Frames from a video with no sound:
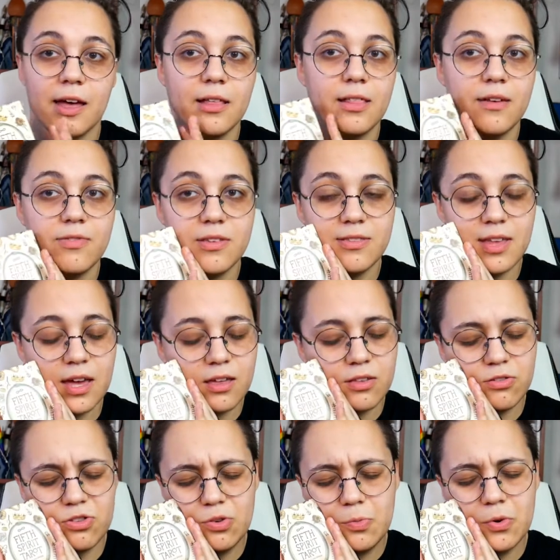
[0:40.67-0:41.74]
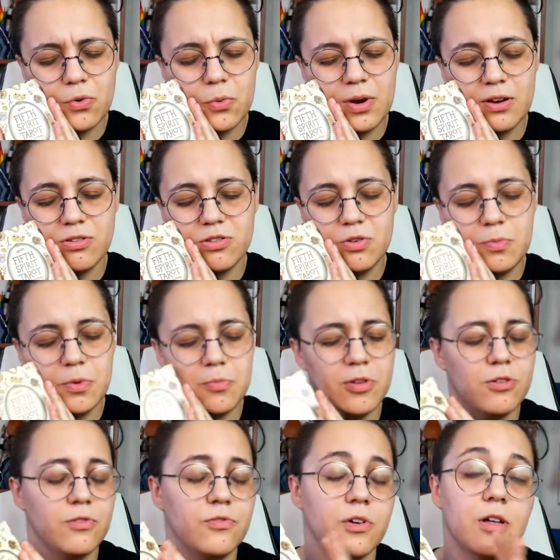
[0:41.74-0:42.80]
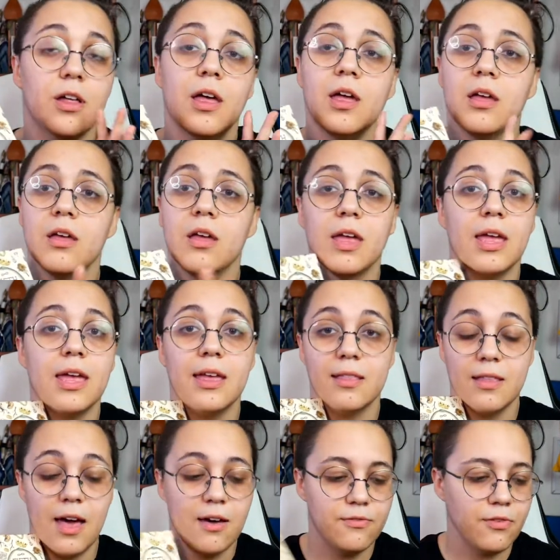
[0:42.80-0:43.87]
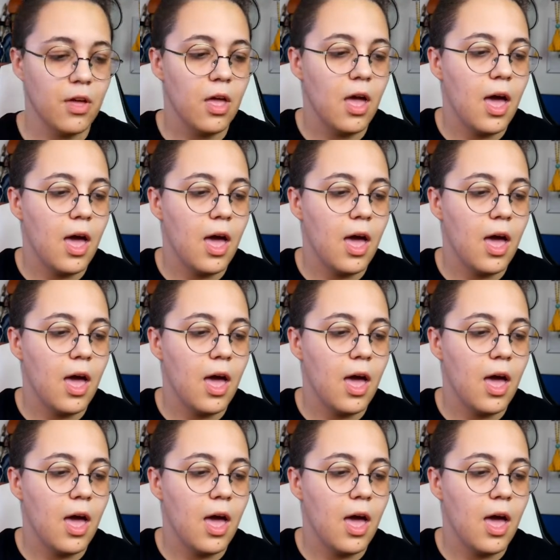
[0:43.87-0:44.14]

I love this deck. It's super queer, super beautiful in love.